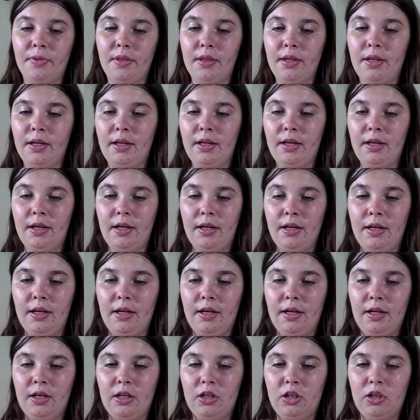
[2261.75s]

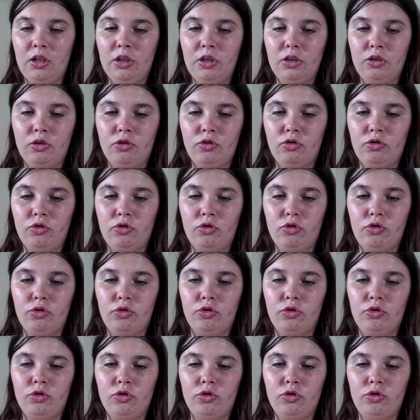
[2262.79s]
(no one is talking)